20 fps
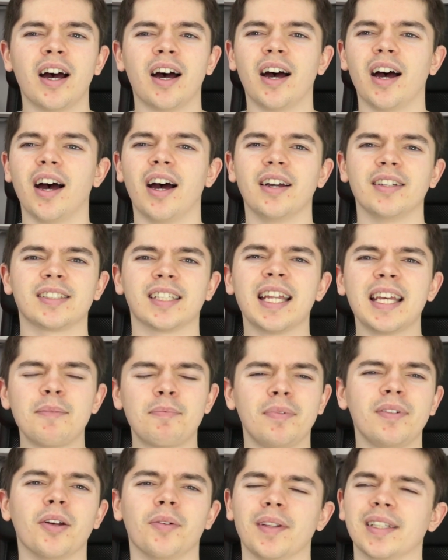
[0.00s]
It's an
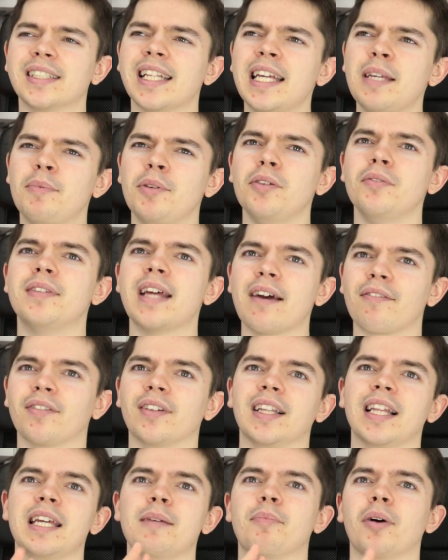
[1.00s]
APU
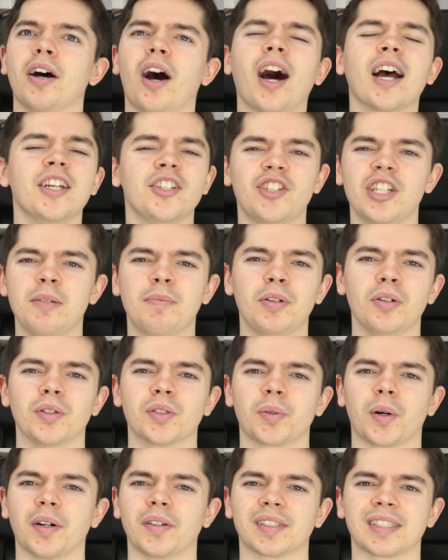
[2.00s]
definitely, but iGPU
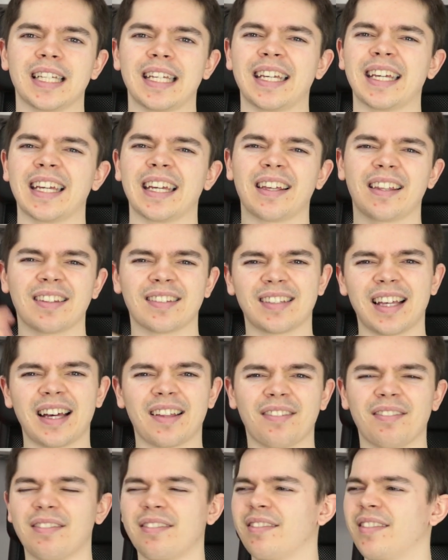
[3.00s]
is what I was thinking. Is
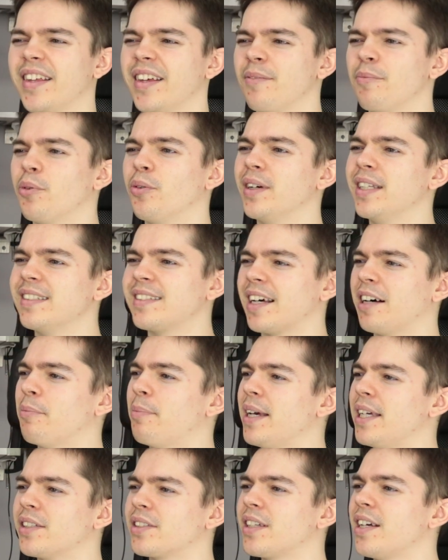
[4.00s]
that the more
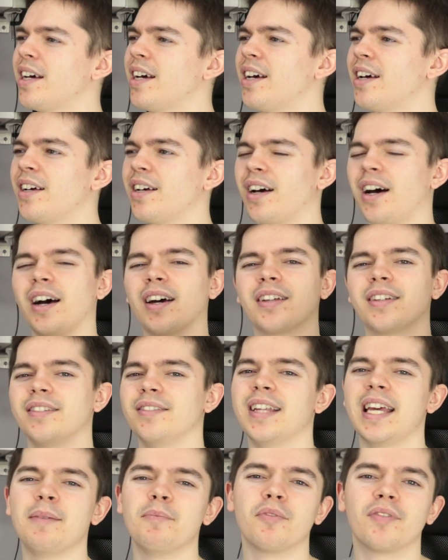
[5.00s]
Intel-based
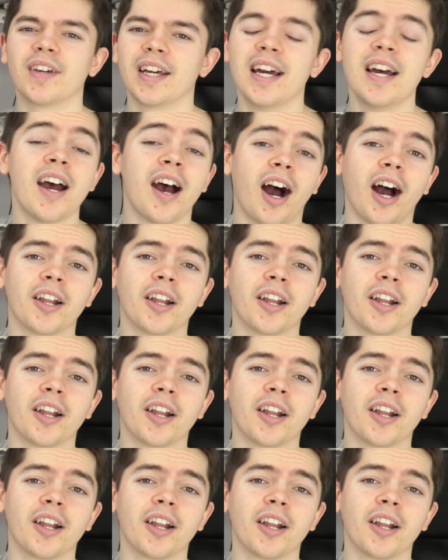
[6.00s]
name of it?